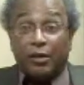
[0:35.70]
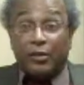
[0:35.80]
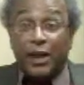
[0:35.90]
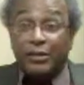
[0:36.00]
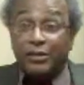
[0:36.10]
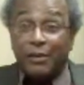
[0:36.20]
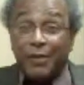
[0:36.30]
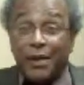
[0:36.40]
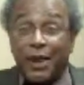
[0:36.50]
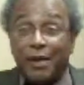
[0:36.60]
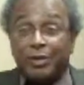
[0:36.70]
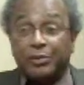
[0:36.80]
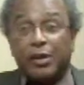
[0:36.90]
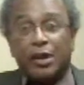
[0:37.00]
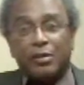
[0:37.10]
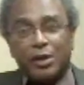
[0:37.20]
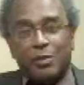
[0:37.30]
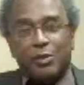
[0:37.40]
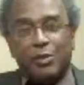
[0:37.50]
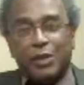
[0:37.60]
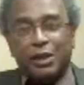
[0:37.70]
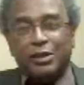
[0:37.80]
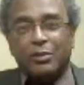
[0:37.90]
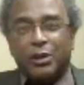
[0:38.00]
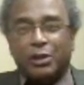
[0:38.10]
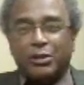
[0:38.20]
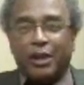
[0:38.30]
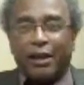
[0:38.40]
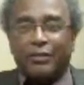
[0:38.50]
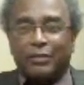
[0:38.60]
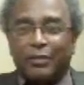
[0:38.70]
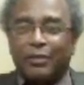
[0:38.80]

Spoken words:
Then something happened. People began to protest.